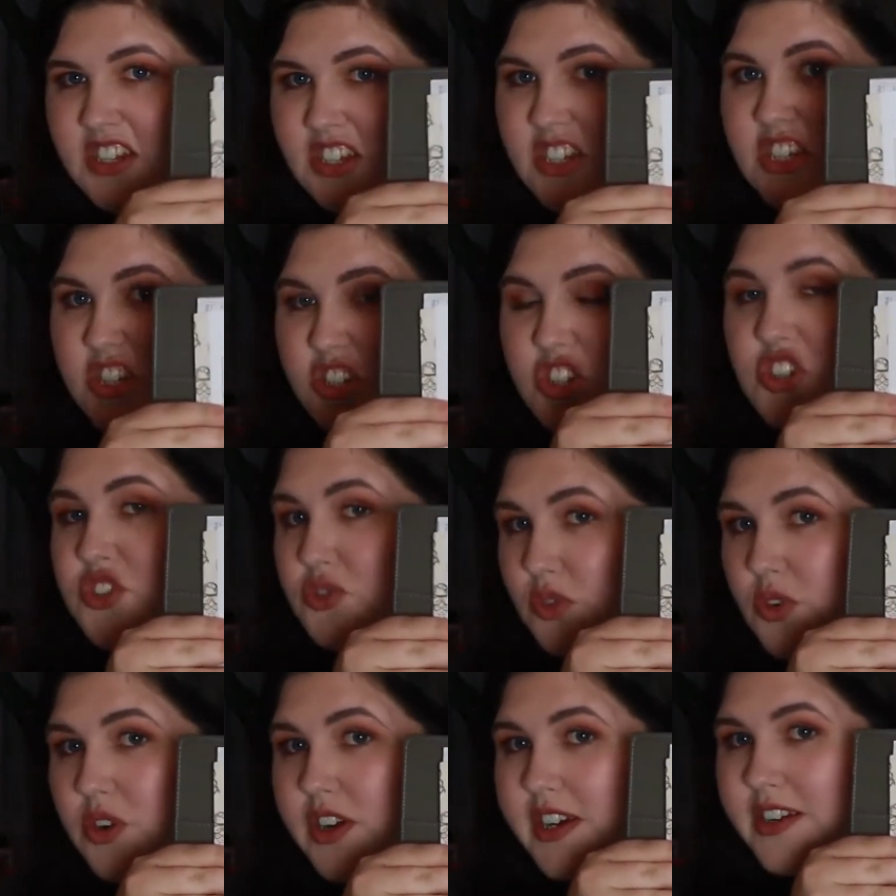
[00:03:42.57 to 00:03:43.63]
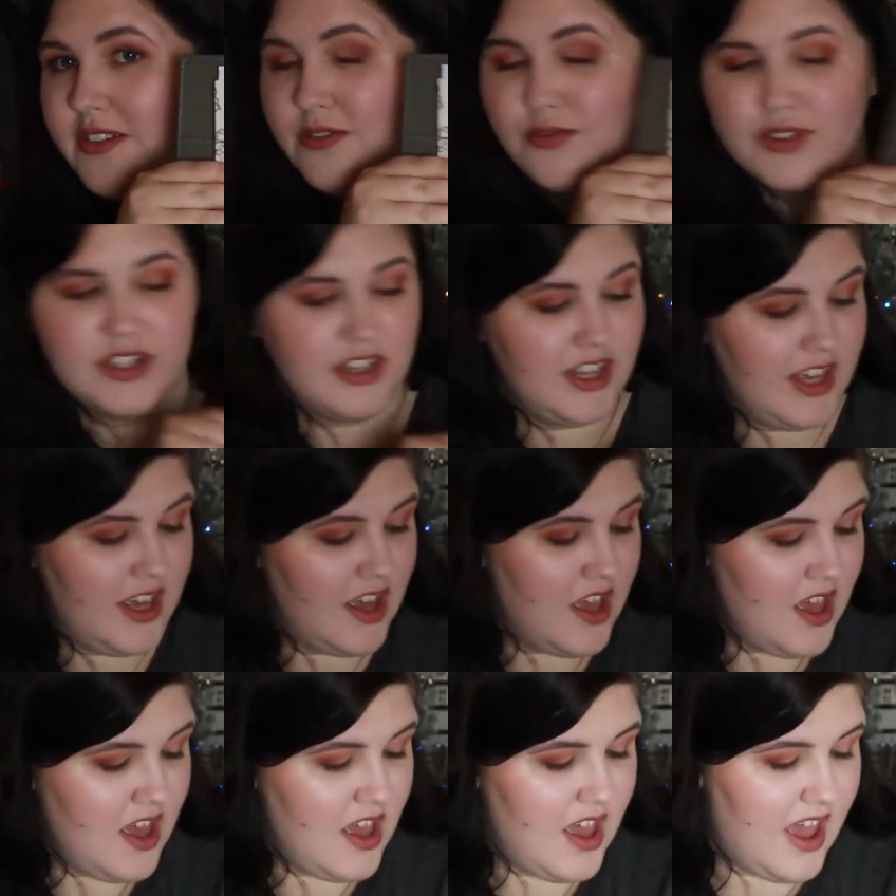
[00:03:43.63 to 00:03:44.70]
destroy really
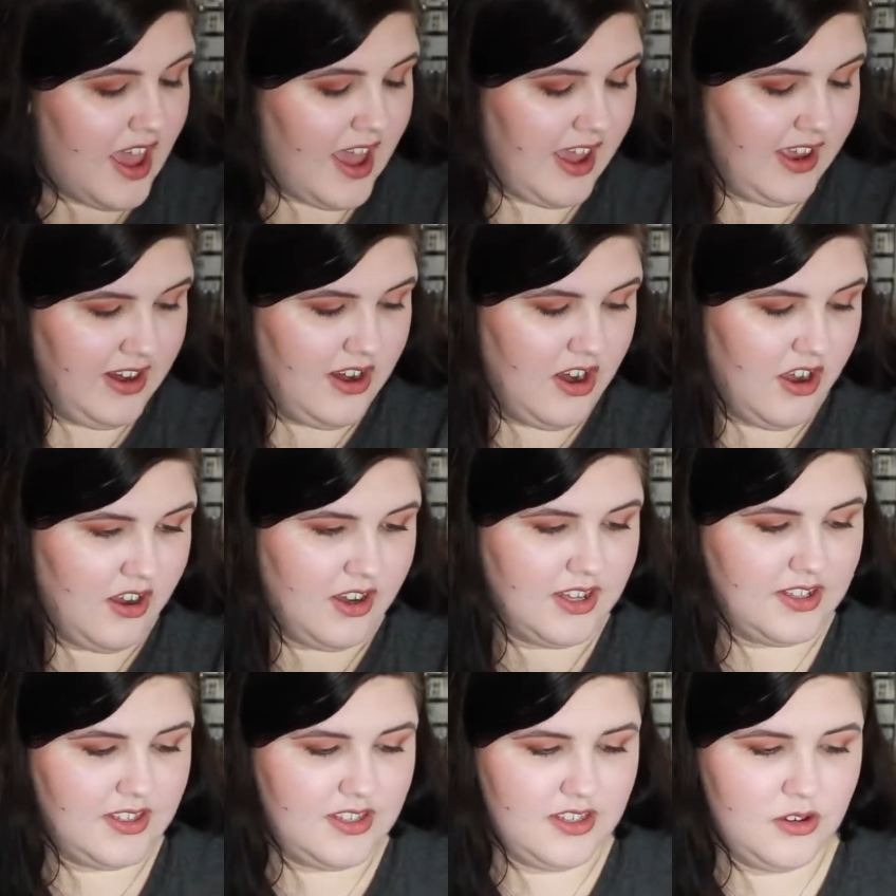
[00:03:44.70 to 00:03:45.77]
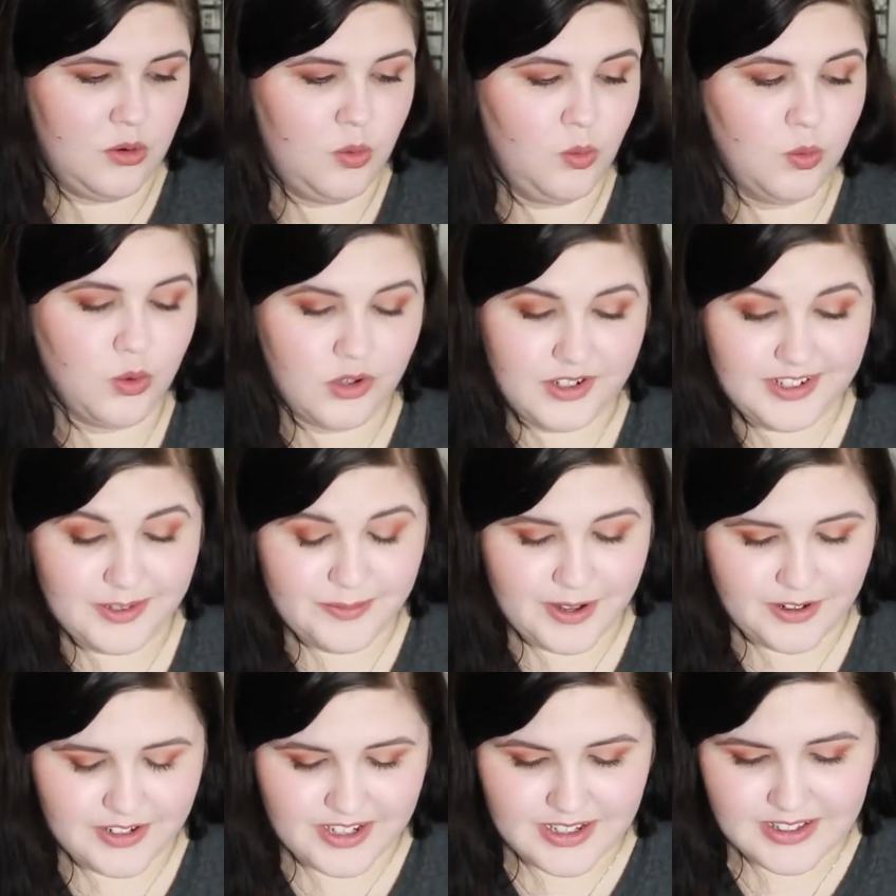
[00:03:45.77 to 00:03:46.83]
and not worry
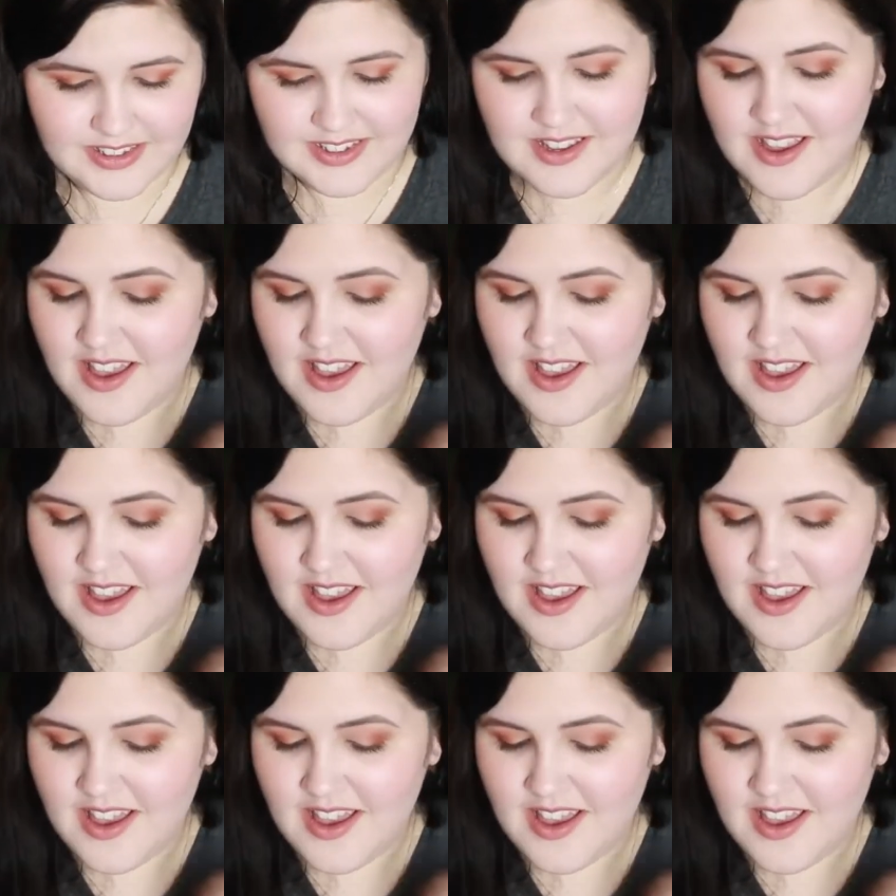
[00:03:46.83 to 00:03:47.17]
about it.